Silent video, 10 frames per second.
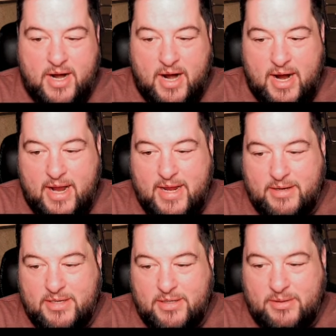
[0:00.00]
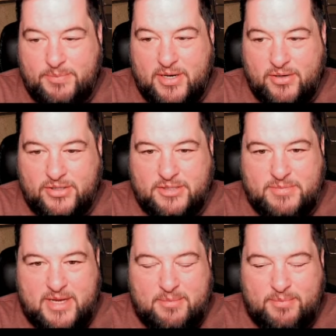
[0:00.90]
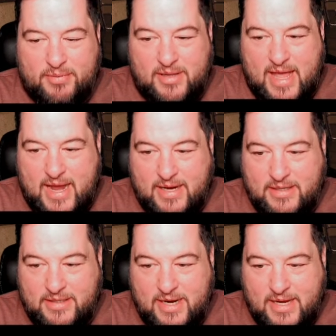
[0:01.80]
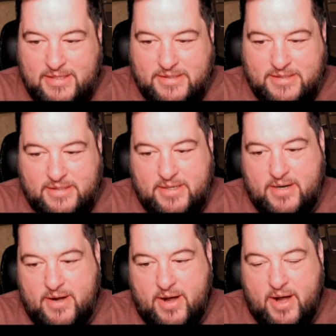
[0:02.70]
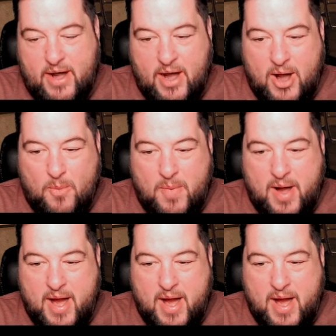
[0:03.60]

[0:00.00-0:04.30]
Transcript: It appears to be a black dice. And